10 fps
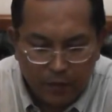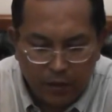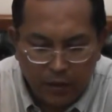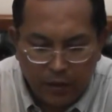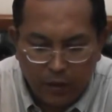
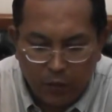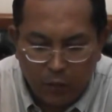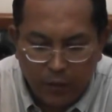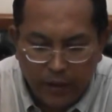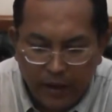Okay,
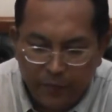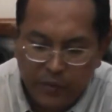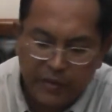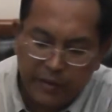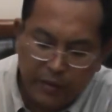what I have
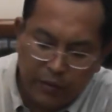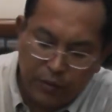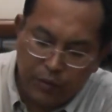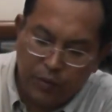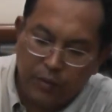presented
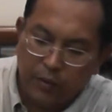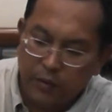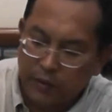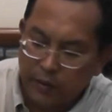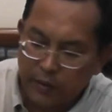to you
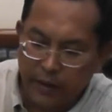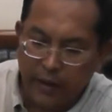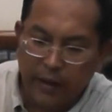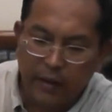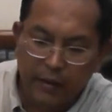
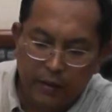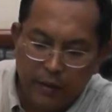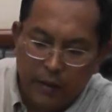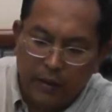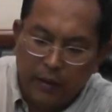today
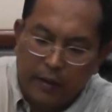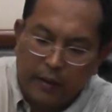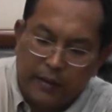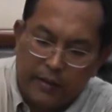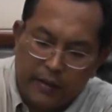
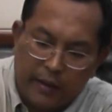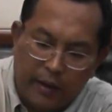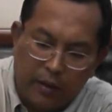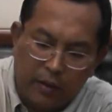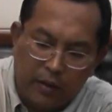is
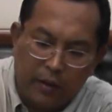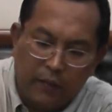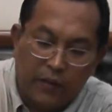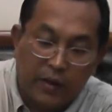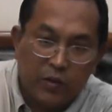that the
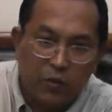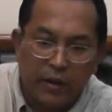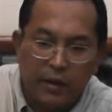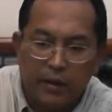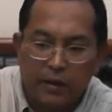first
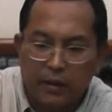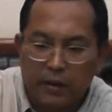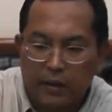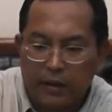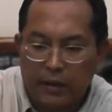one
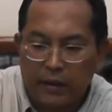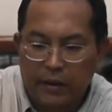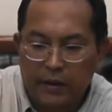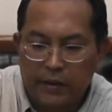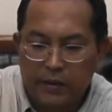
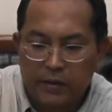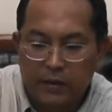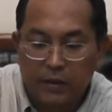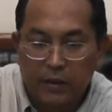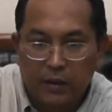is
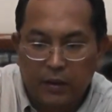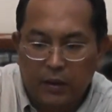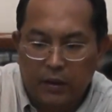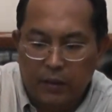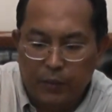
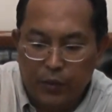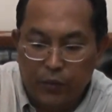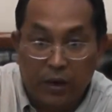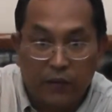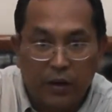
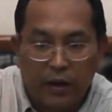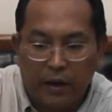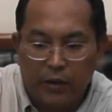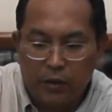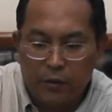pure
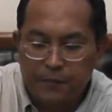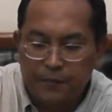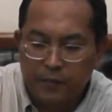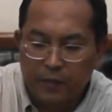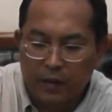avocado,
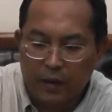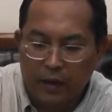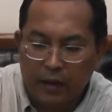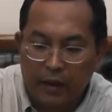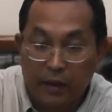
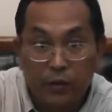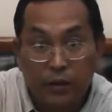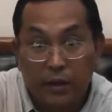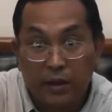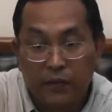and you
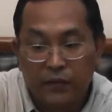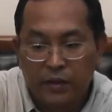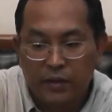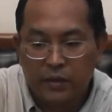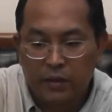can give
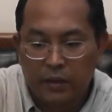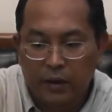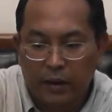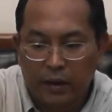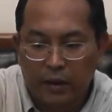this
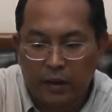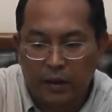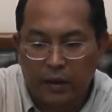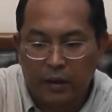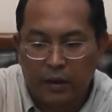
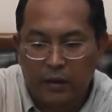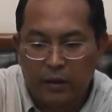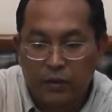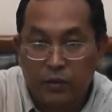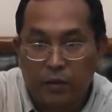
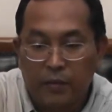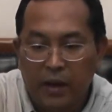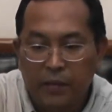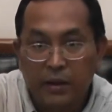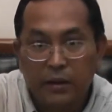to your
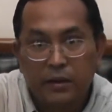baby.